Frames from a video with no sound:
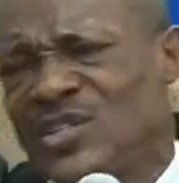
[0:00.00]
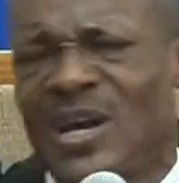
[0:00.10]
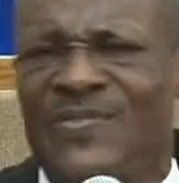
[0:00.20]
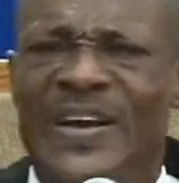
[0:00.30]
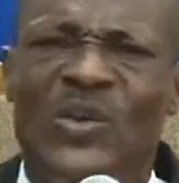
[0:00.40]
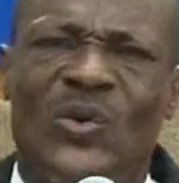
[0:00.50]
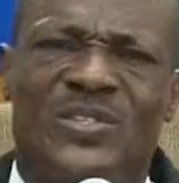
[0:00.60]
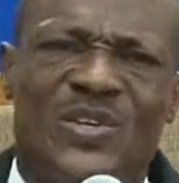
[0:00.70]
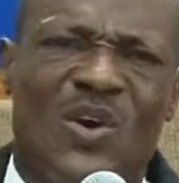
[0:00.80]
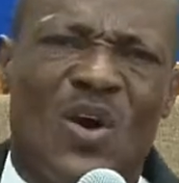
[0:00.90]
together for
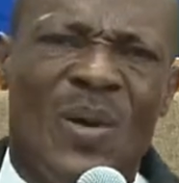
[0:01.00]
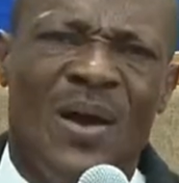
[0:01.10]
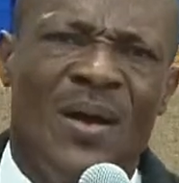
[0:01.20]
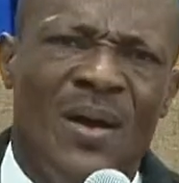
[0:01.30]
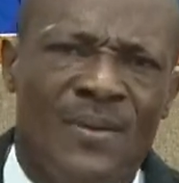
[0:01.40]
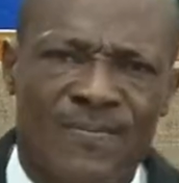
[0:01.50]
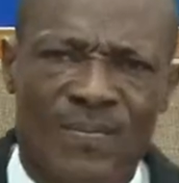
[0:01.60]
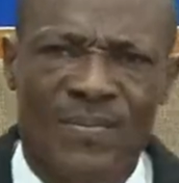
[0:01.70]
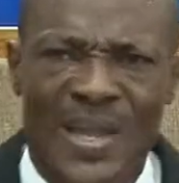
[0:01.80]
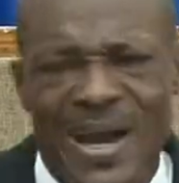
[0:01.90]
YouTube
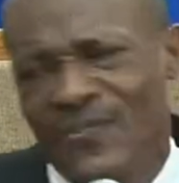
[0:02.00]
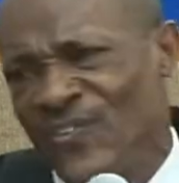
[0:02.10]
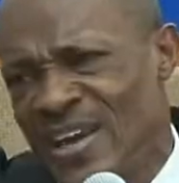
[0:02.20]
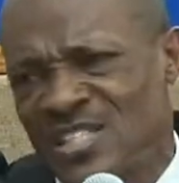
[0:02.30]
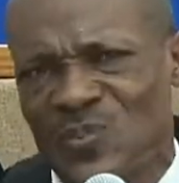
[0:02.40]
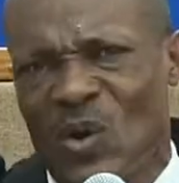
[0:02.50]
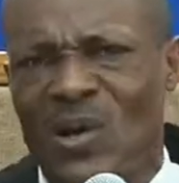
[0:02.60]
and Facebook.